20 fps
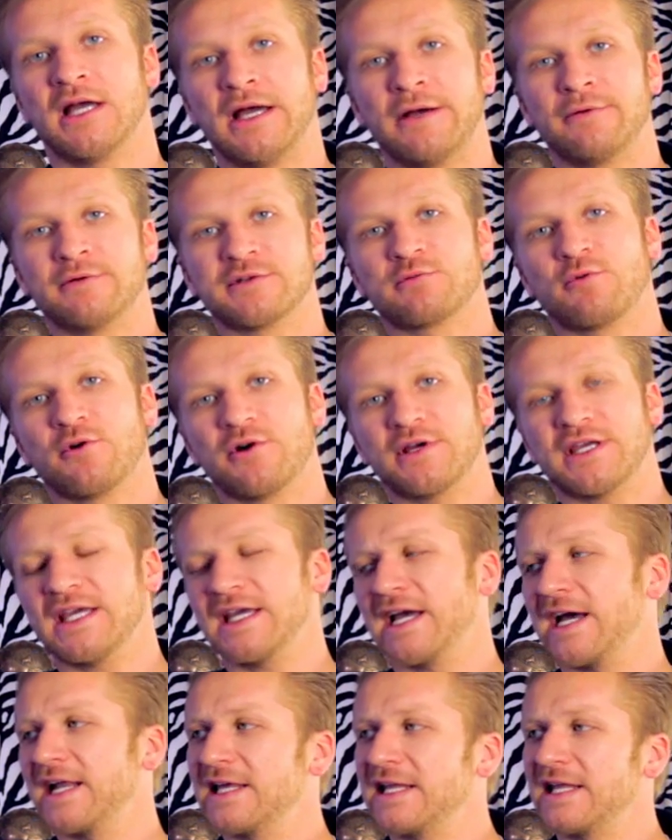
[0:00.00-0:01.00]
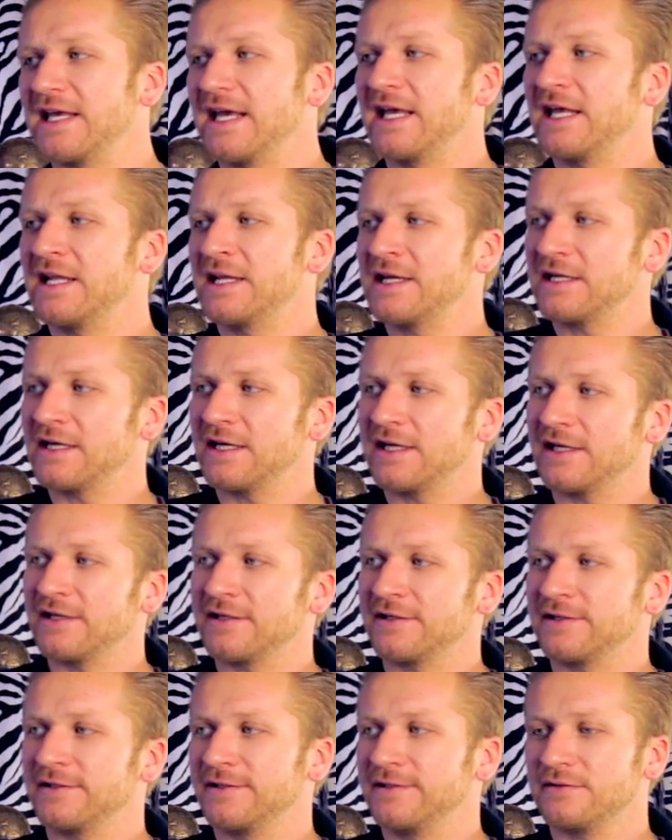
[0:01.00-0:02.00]
I was working on it, and
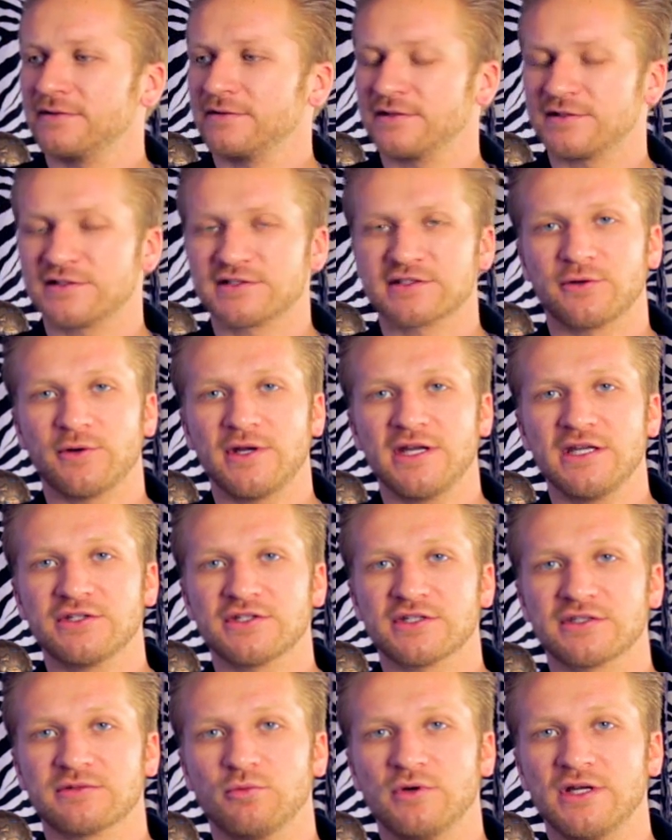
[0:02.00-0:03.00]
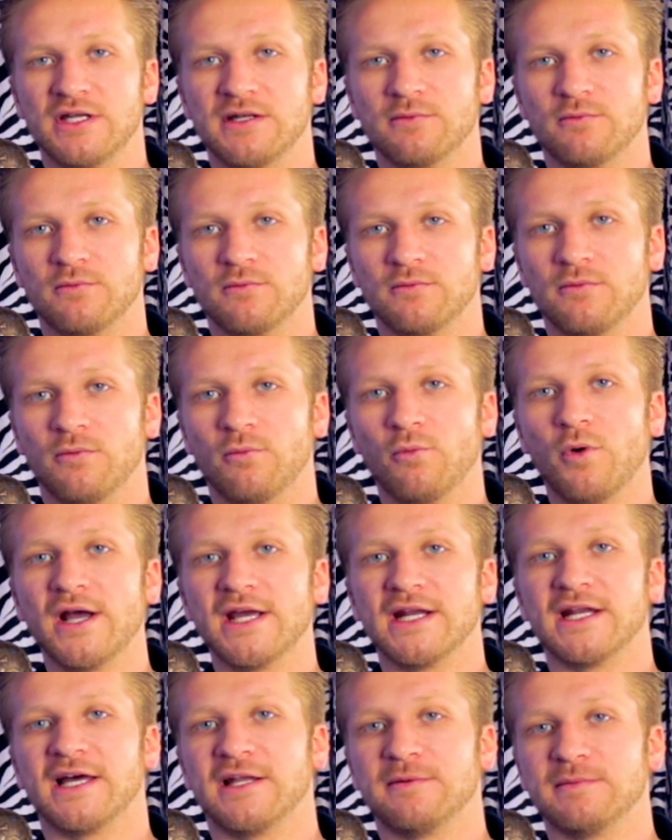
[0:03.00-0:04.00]
uh, the screen just went
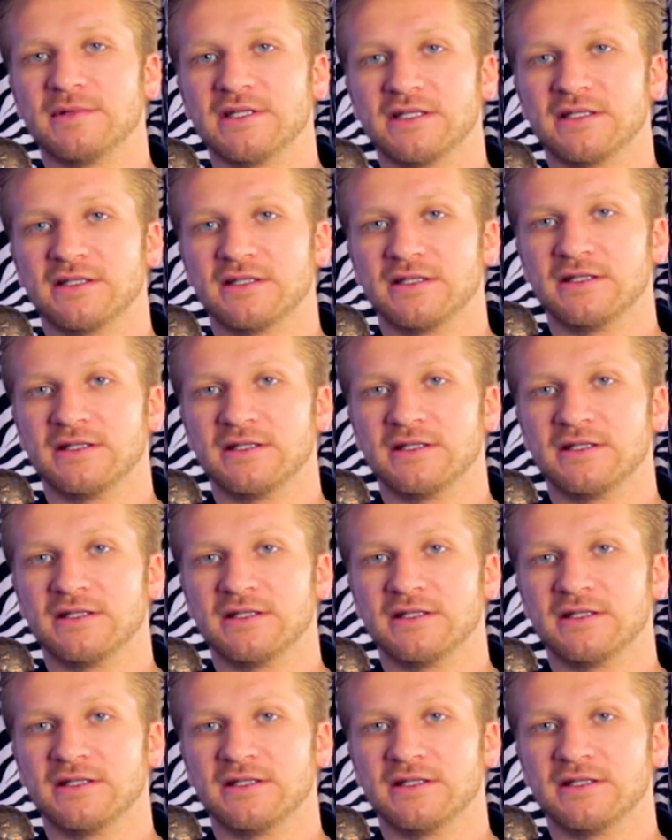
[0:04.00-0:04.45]
white on me.